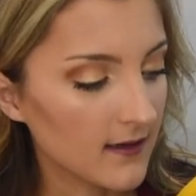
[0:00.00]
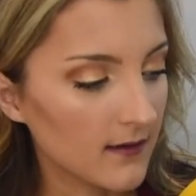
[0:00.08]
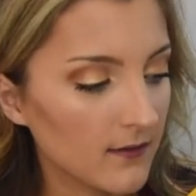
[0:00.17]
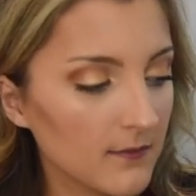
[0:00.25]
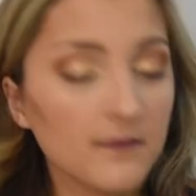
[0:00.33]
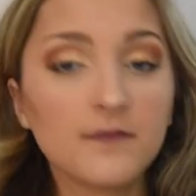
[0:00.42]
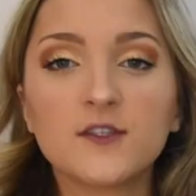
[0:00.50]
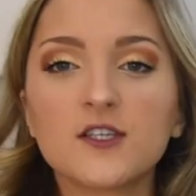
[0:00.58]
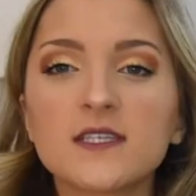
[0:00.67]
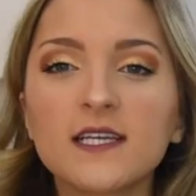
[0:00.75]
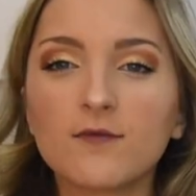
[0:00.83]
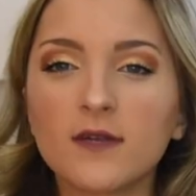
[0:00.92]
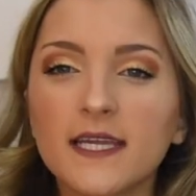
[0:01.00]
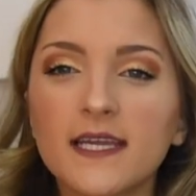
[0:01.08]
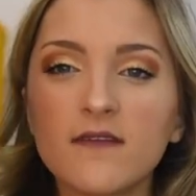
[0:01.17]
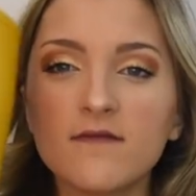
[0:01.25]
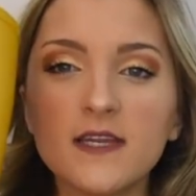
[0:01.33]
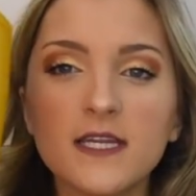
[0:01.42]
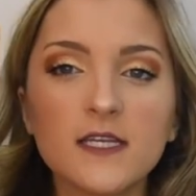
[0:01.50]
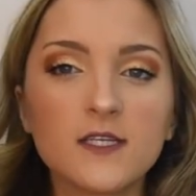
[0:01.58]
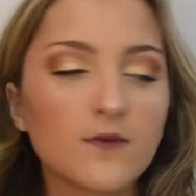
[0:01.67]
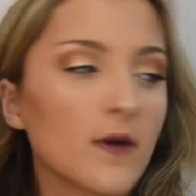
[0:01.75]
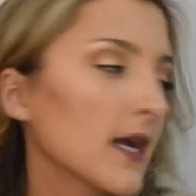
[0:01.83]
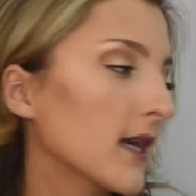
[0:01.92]
um, just like really convenient
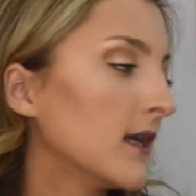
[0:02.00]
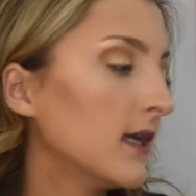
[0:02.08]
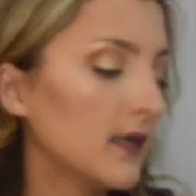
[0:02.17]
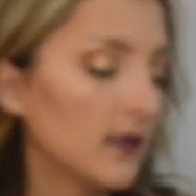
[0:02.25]
to wear